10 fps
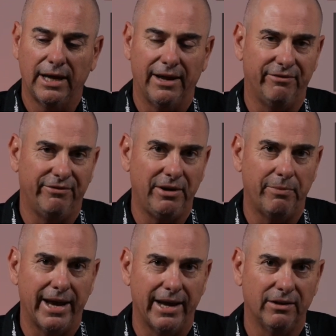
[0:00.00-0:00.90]
and
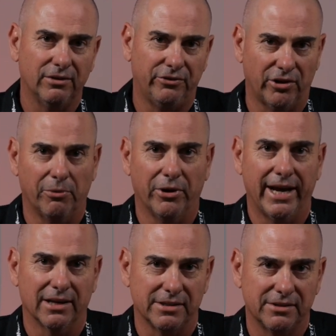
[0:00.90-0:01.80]
V-band turbine
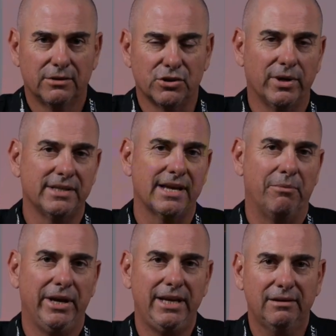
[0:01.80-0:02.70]
housings. So what does that
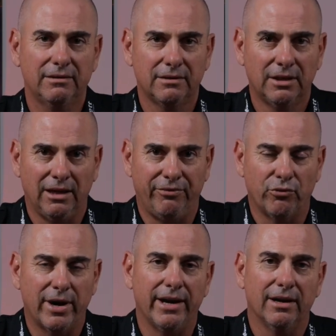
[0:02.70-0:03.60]
mean? If you
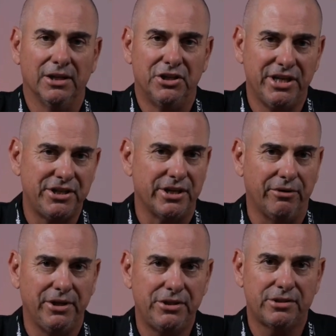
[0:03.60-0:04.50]
run a G
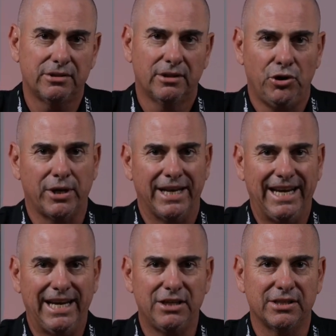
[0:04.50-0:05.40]
series, you can
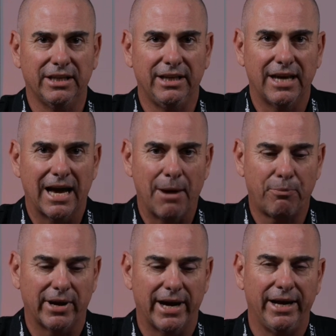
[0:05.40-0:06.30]
easily
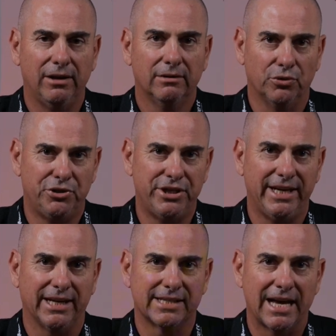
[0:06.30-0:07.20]
upgrade to a
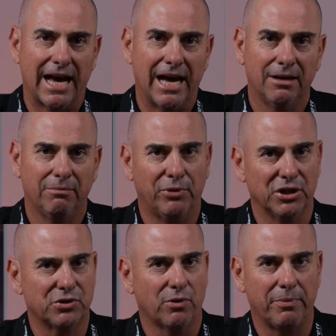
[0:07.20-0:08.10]
GXR by
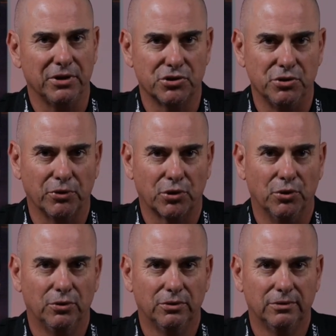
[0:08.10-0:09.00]
swapping the supercore.